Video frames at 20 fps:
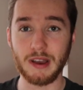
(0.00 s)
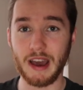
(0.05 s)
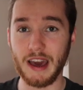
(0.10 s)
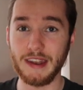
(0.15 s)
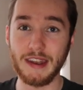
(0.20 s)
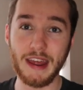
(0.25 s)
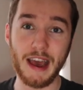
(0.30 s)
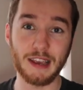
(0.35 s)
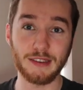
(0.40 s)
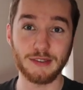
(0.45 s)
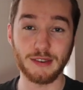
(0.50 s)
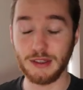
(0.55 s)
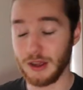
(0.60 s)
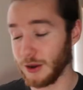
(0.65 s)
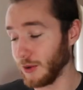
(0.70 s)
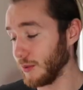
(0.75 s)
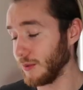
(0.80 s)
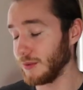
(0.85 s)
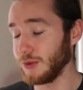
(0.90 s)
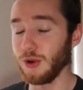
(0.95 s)
and that is
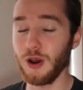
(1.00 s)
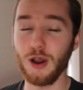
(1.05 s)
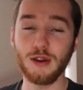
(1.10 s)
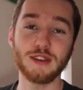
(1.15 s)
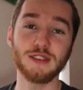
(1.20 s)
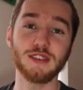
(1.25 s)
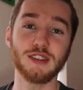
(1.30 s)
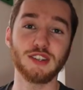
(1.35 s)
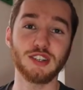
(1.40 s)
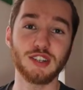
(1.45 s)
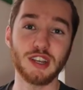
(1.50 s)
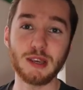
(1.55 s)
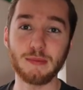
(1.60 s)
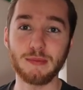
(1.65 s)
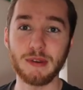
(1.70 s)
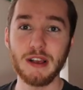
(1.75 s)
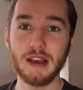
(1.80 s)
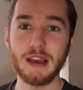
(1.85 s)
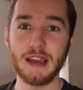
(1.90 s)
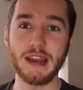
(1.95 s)
not only is it cheap
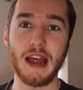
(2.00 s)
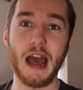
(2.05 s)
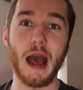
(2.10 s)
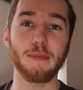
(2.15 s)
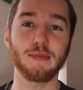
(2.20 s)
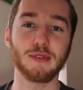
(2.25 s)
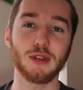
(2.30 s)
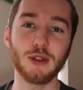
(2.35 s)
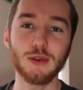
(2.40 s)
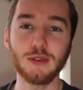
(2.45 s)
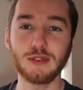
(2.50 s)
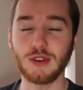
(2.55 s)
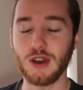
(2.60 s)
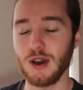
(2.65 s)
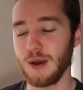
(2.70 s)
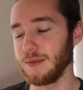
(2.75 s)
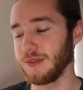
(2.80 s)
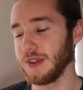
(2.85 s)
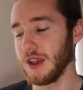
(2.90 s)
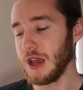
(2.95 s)
in absolute
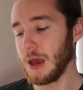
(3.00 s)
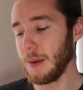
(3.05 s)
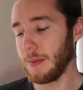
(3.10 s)
terms,